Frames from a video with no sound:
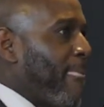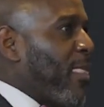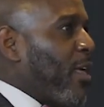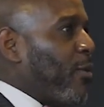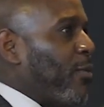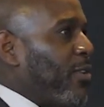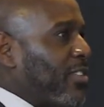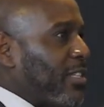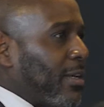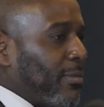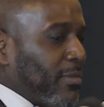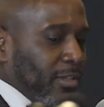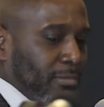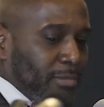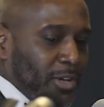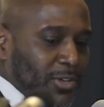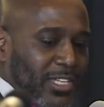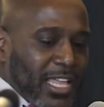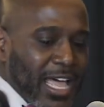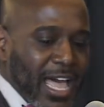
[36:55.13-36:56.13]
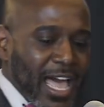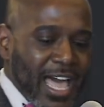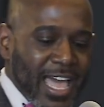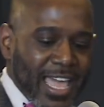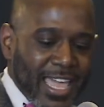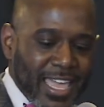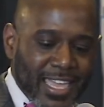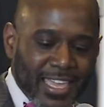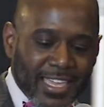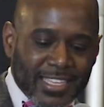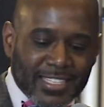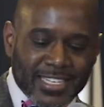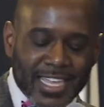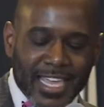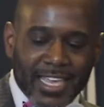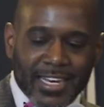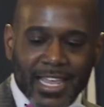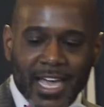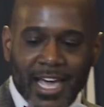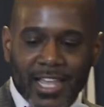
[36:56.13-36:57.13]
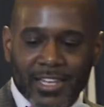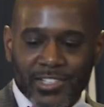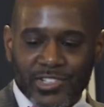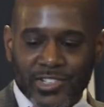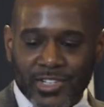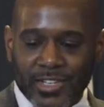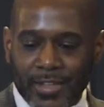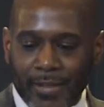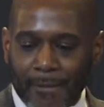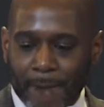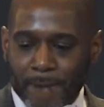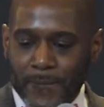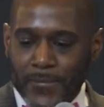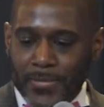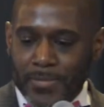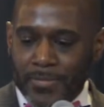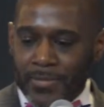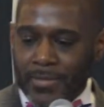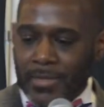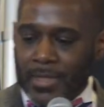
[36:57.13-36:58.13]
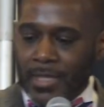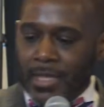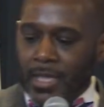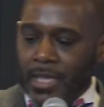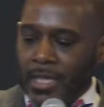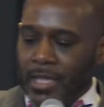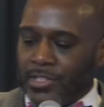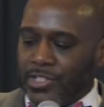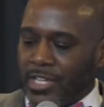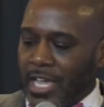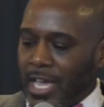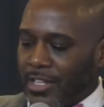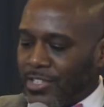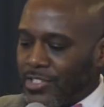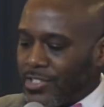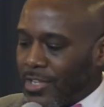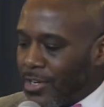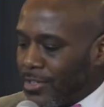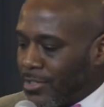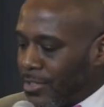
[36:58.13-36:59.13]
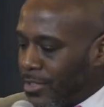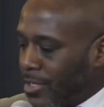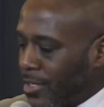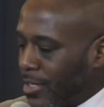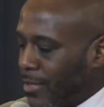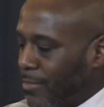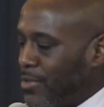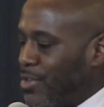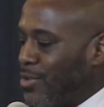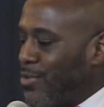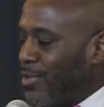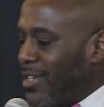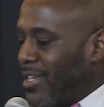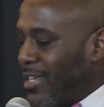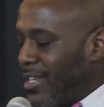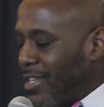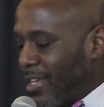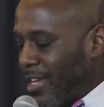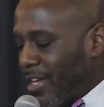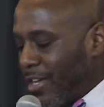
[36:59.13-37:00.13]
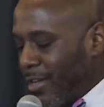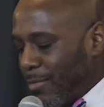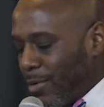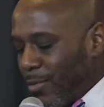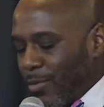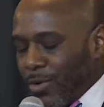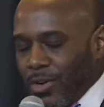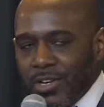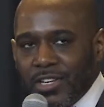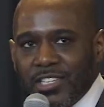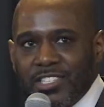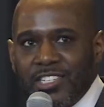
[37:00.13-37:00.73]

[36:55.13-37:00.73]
with some of the most high-end technology, challenged the community to come, and we're going to